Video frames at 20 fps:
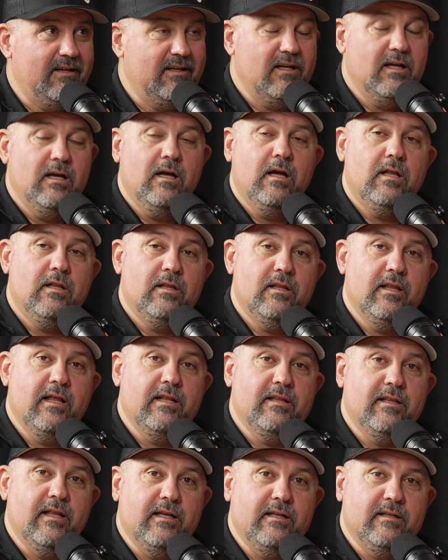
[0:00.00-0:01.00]
yeah. places to eat.
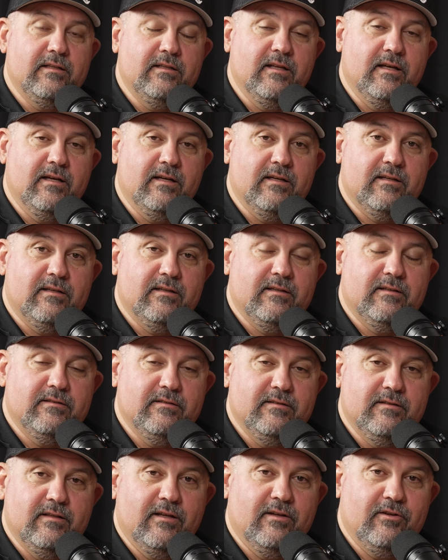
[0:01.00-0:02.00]
The the the,
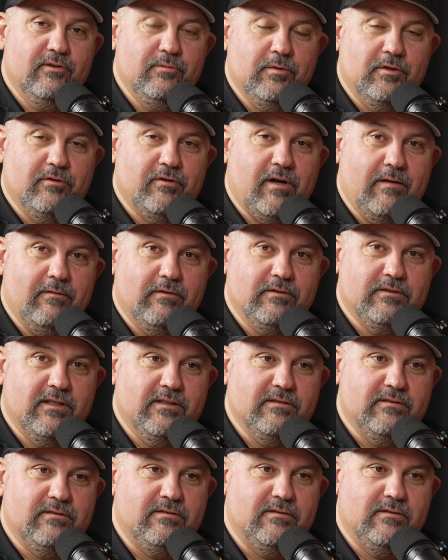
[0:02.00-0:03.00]
the Uber driver
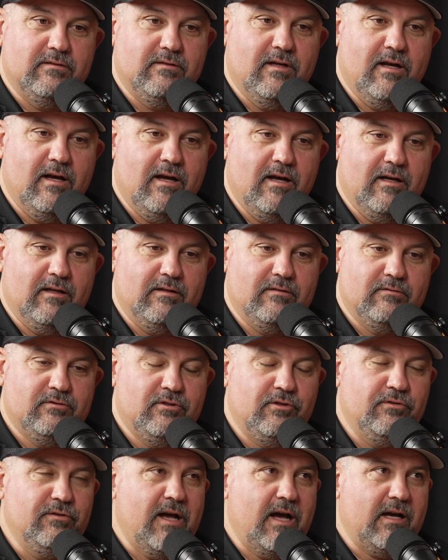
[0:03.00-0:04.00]
says. Uh,
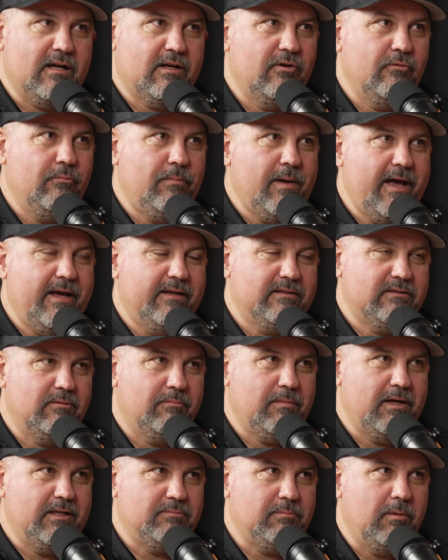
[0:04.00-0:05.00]
do not go past the
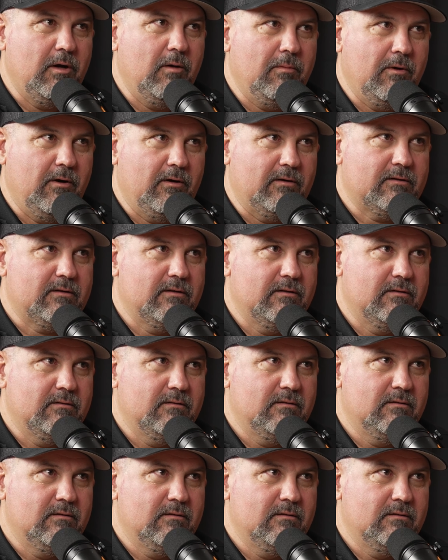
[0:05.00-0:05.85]
baseball park.